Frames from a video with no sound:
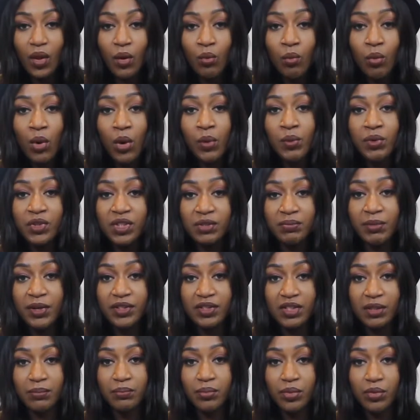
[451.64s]
what was
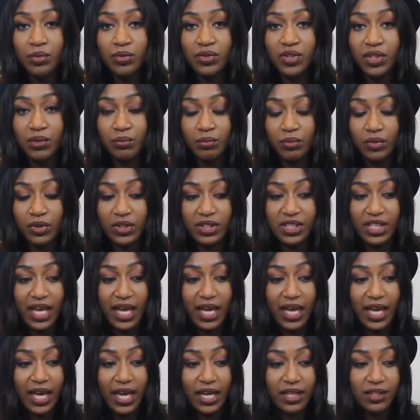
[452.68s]
most important was that
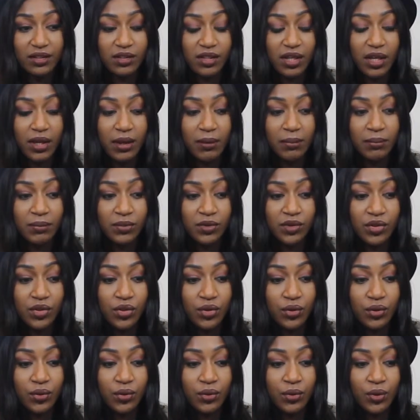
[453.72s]
I had
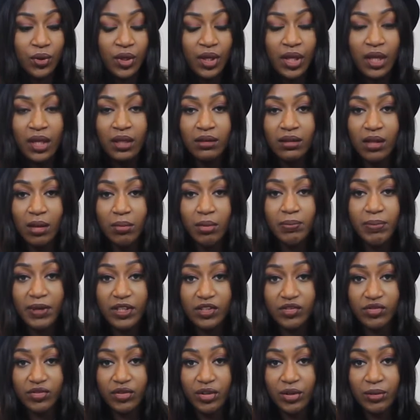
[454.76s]
2 double
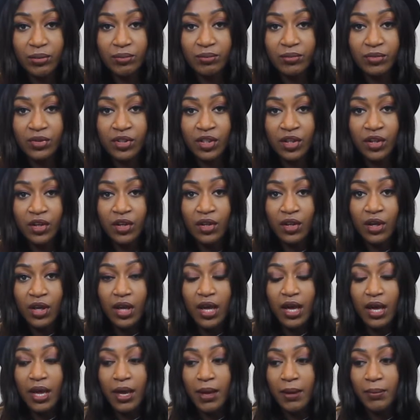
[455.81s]
bedrooms
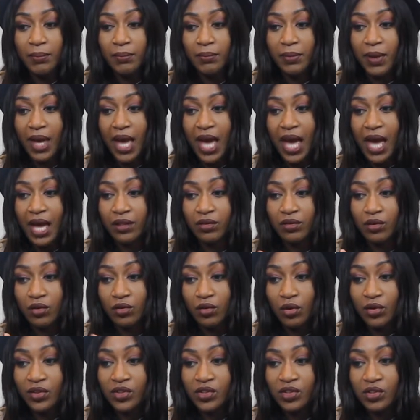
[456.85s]
and
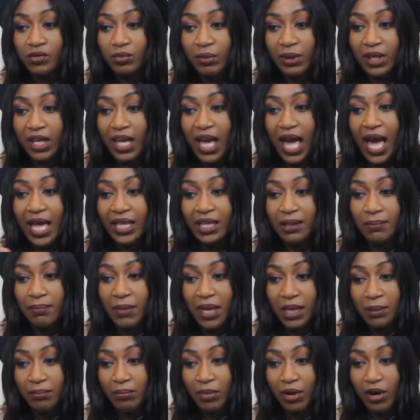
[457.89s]
an ensuite and a
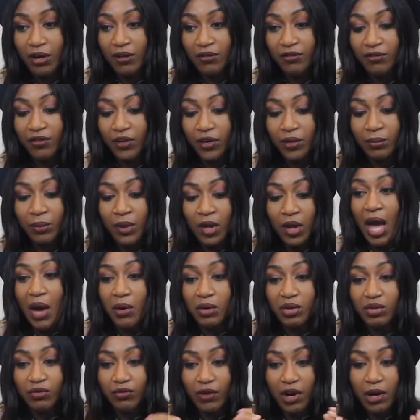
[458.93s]
main bathroom. I
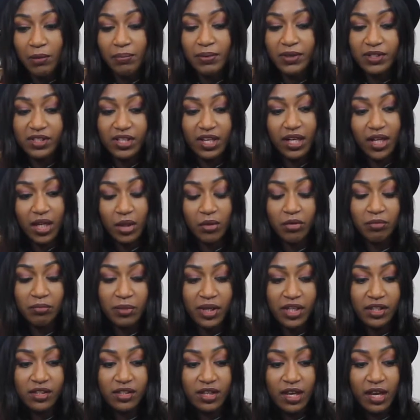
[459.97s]
was very particular with
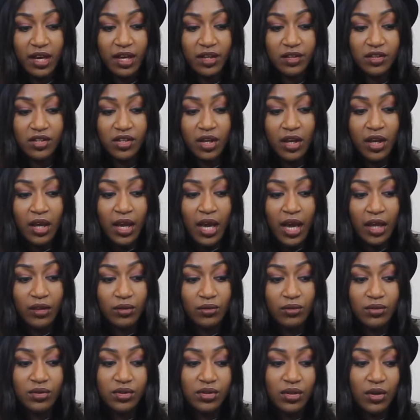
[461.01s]
my search. And
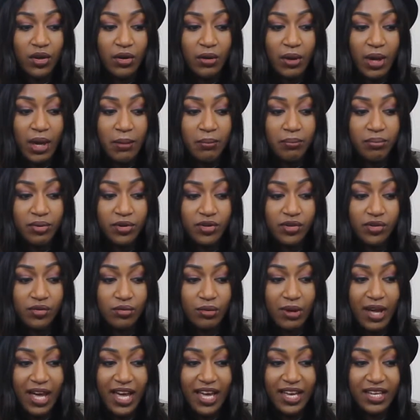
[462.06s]
also
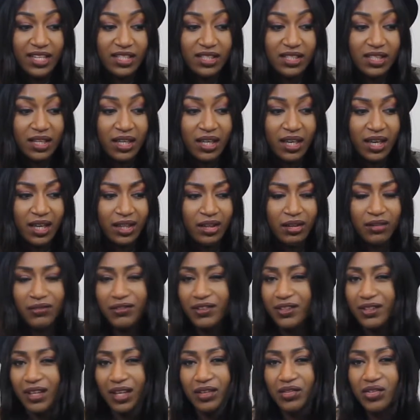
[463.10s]
Bristol has, I don't know if
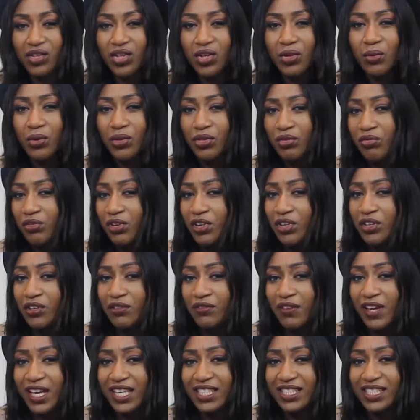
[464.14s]
it's like 2 or 3
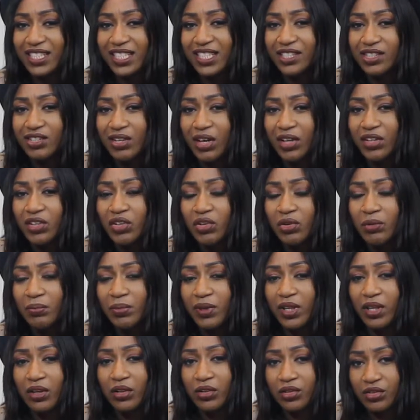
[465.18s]
universities, so I knew it would
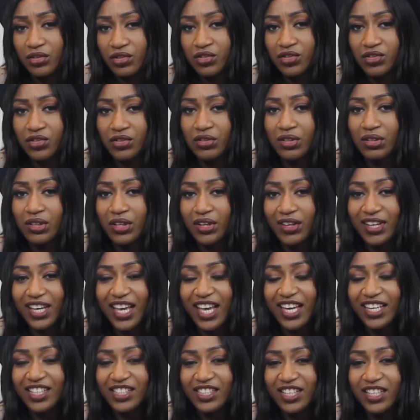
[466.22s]
be a good student
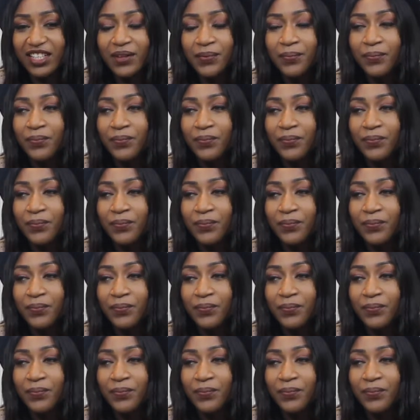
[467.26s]
location.